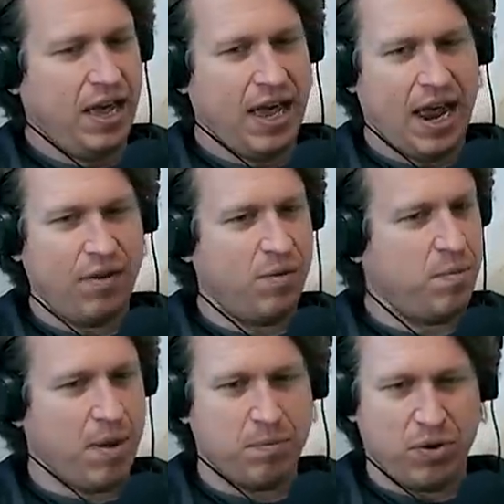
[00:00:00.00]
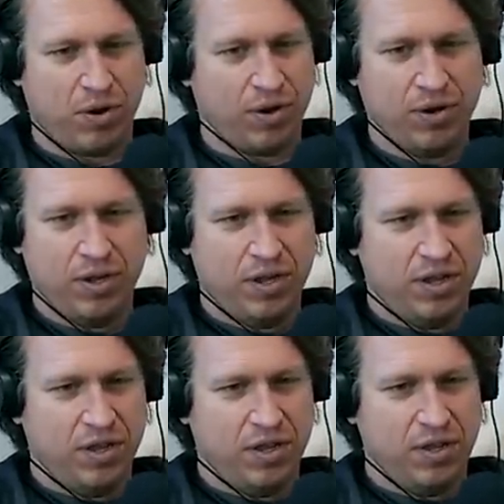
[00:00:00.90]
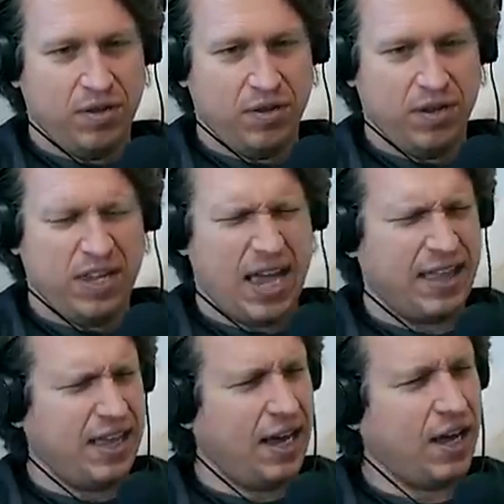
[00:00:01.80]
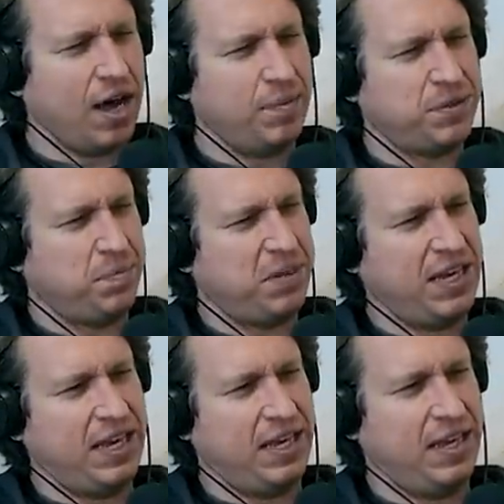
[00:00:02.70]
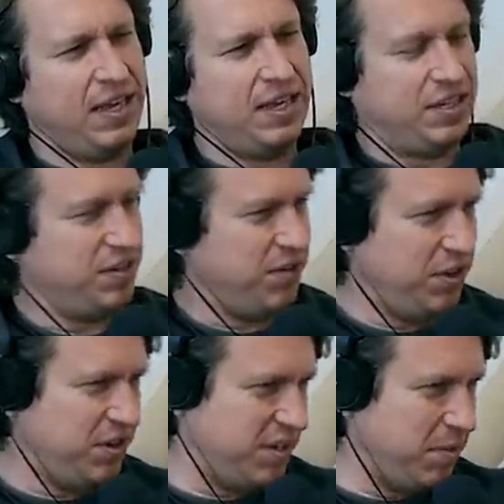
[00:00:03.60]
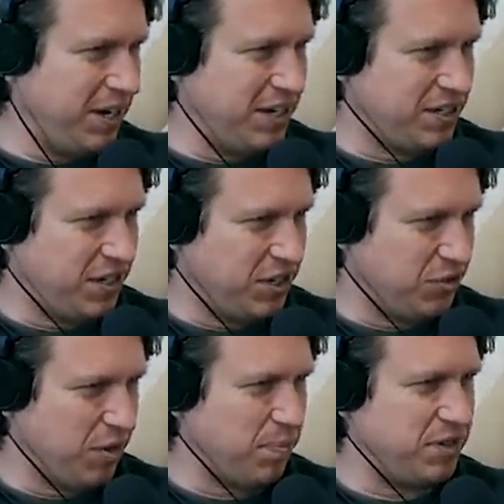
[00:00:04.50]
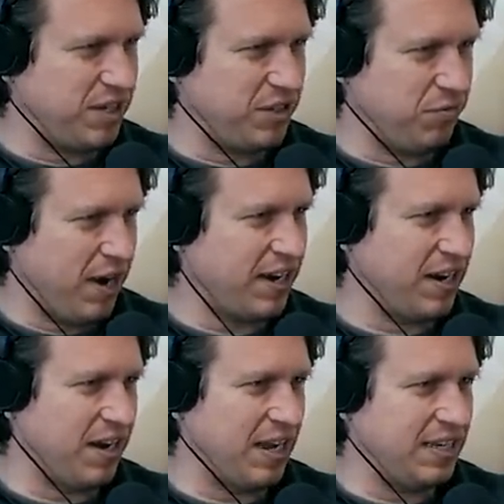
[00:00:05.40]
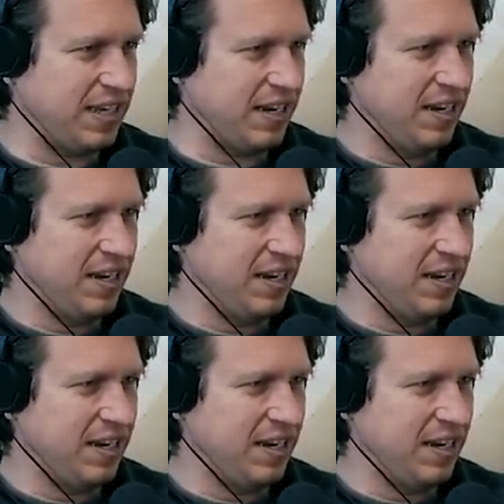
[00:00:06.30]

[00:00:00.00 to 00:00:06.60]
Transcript: And I remember, I think I got up to pee because something needs to disrupt it to recognize it.